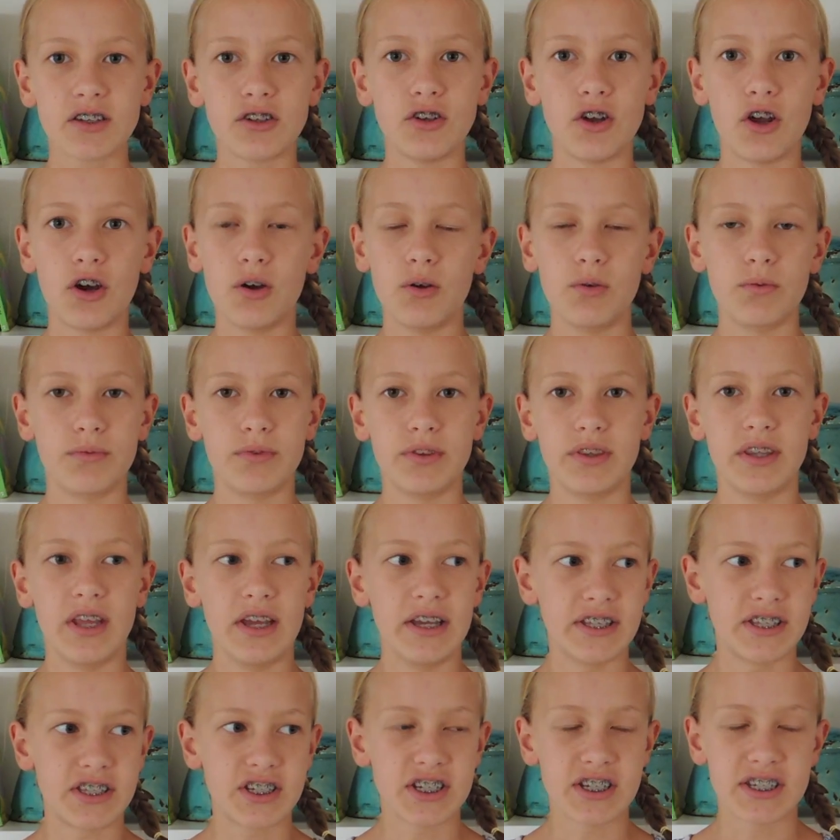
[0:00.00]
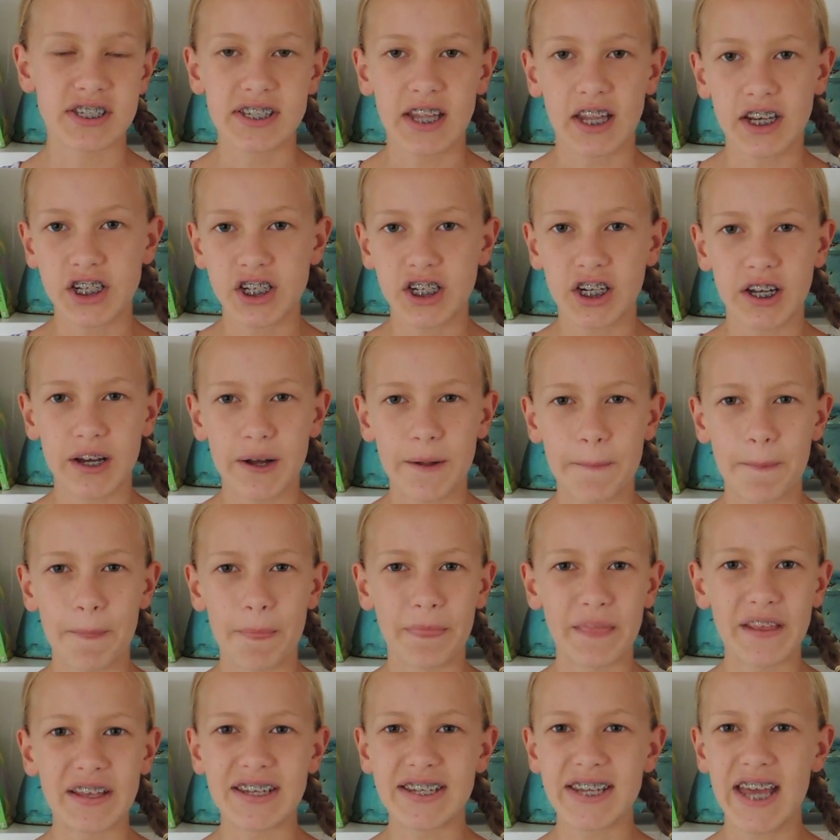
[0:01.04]
you know, it's just such an
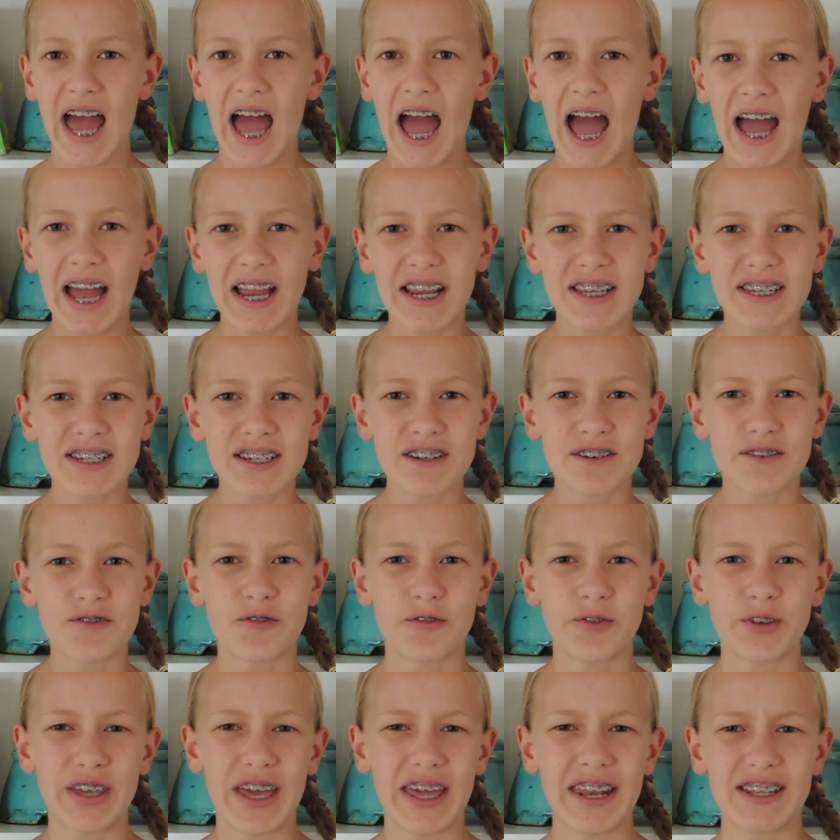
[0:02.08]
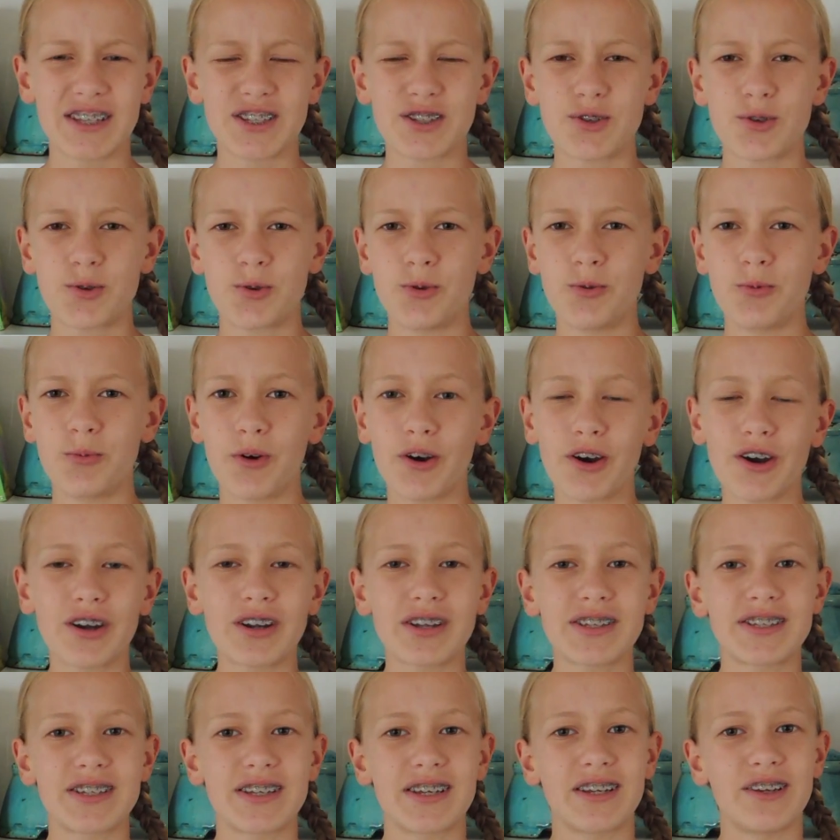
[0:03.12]
interactive, yet it's through
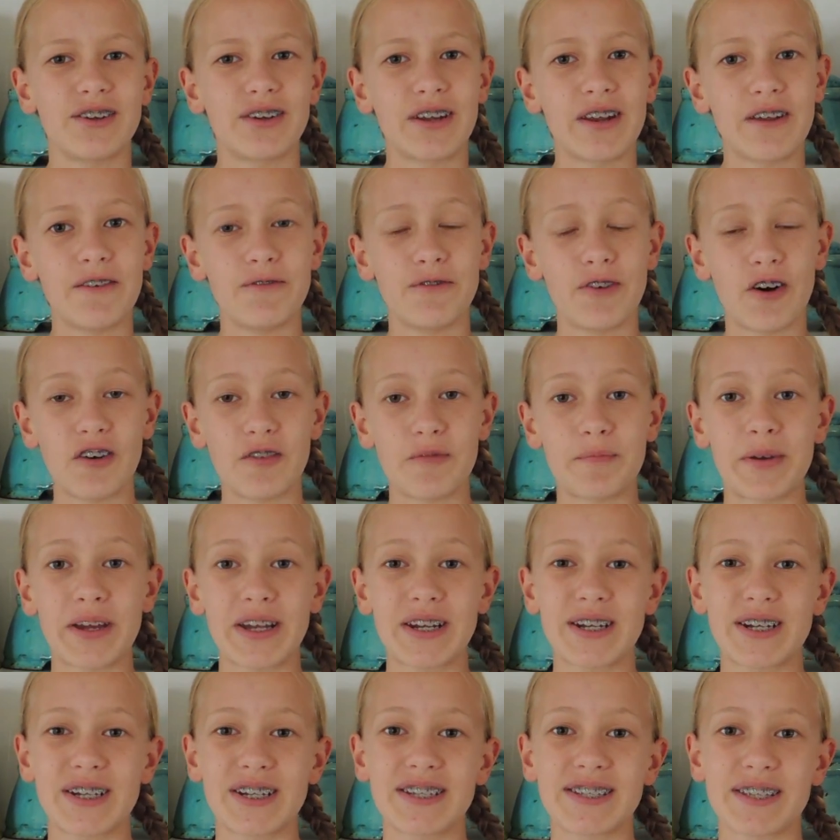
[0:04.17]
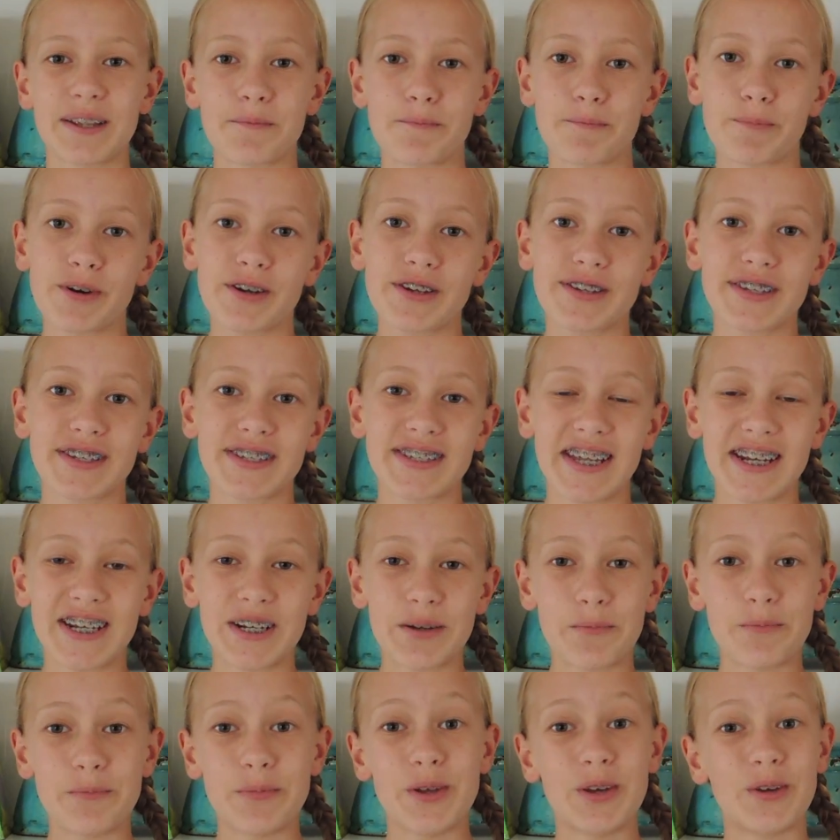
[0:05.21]
words and you can involve pictures, and books are
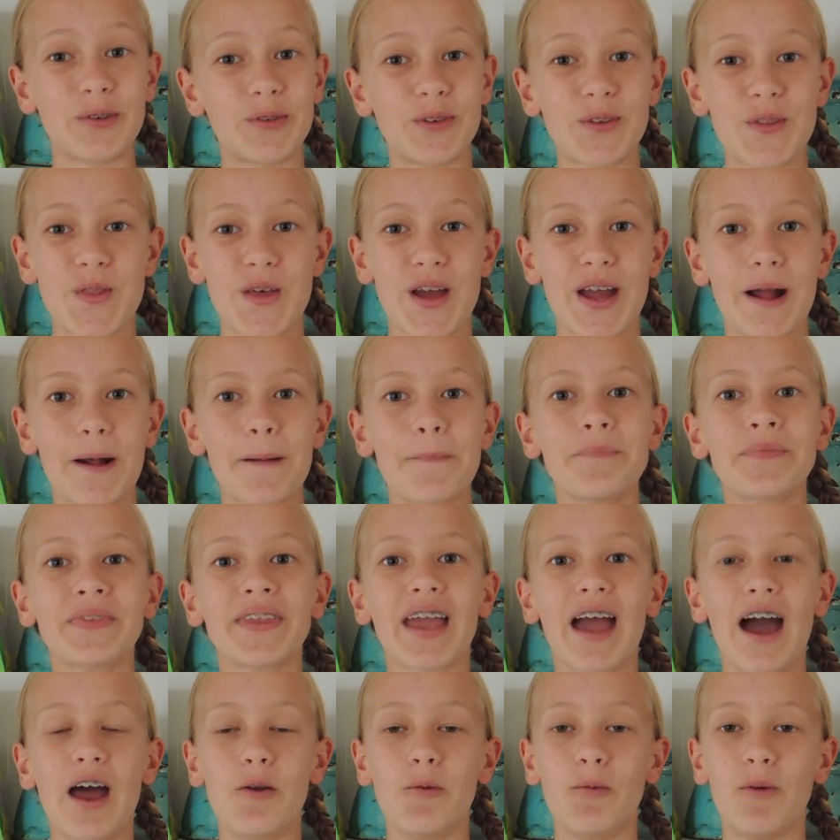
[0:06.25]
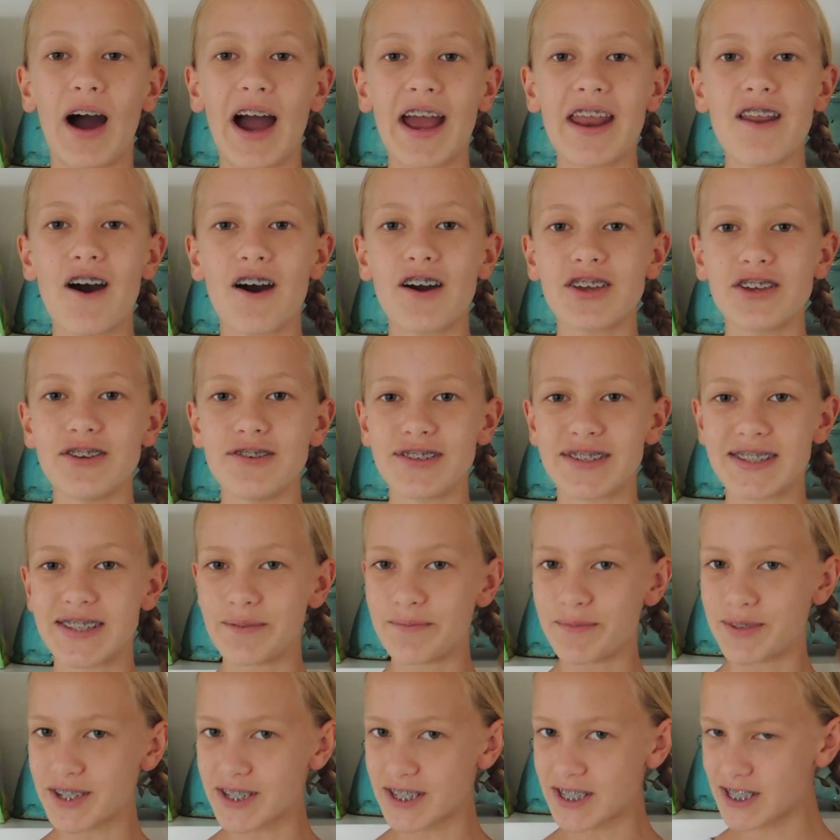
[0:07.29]
such a beautiful thing, and why not use
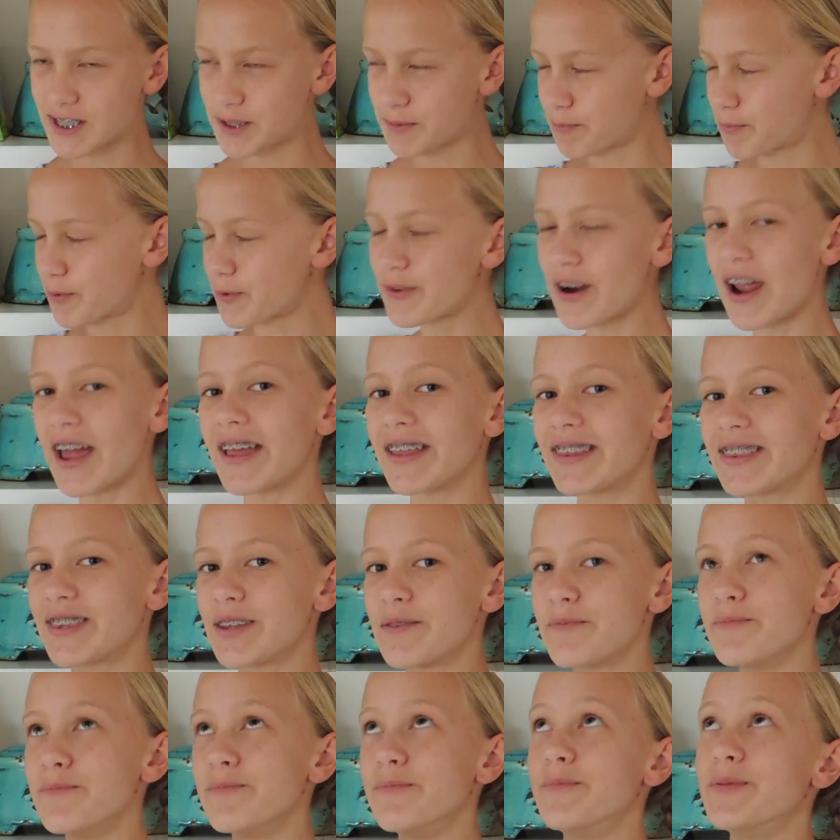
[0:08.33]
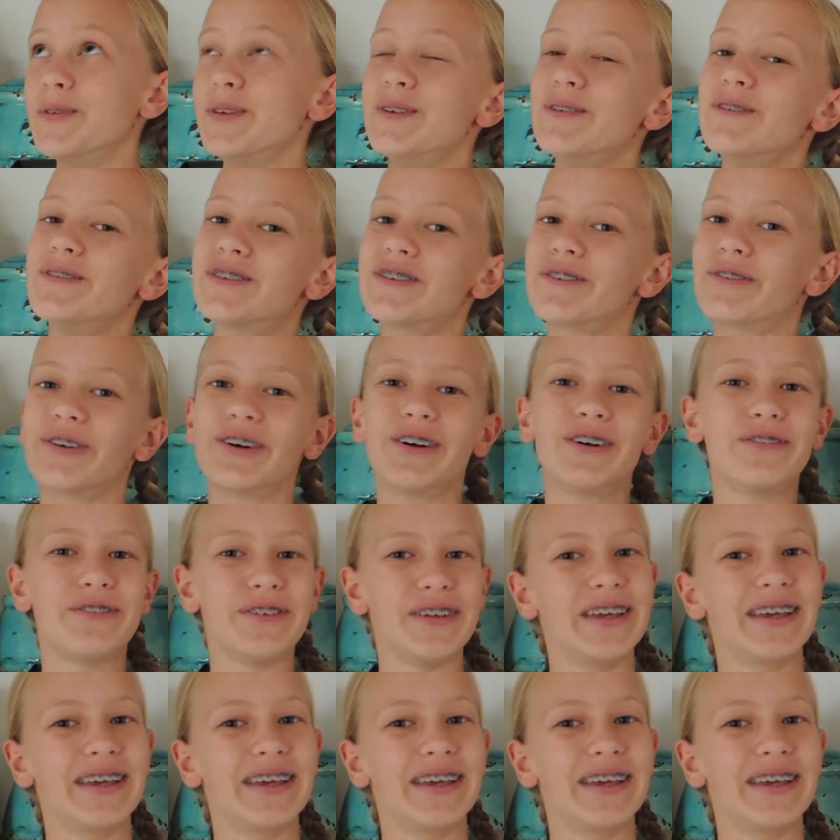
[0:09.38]
them to spread the beautiful